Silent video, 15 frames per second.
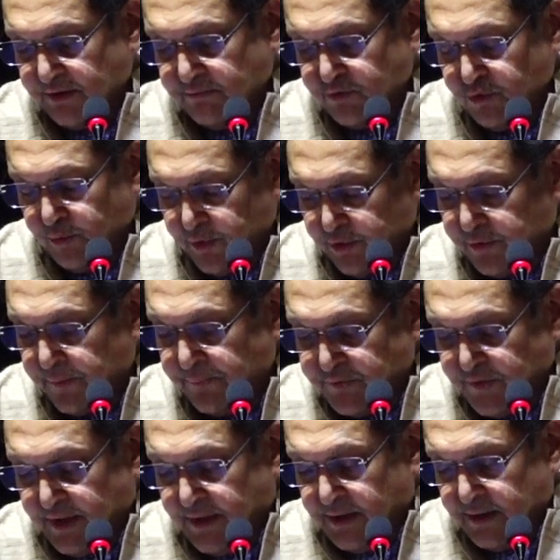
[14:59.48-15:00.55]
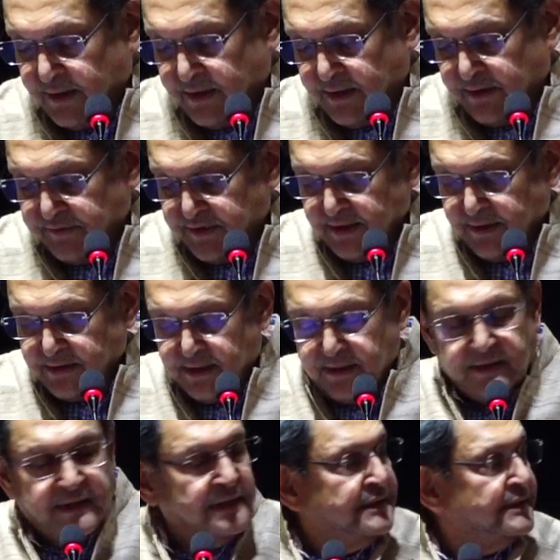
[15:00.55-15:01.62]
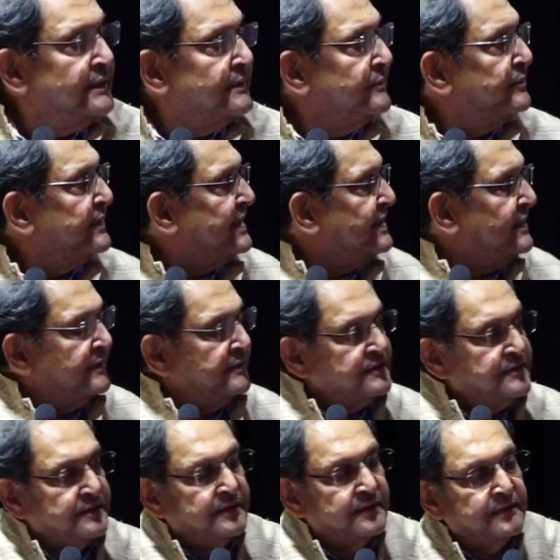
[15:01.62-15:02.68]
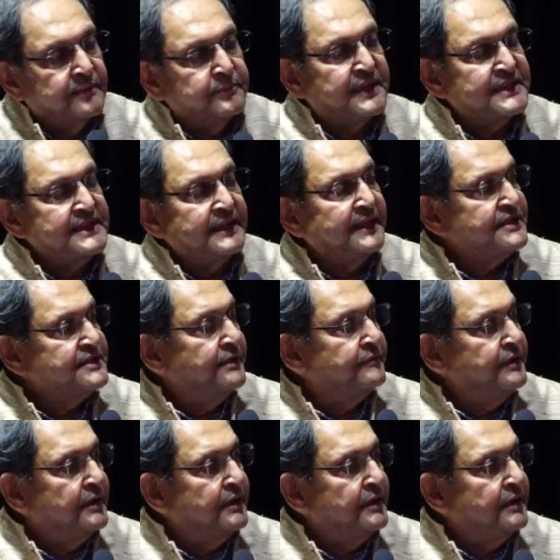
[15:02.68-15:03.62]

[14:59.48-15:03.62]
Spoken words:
him tomorrow. Even in the earlier presentation, we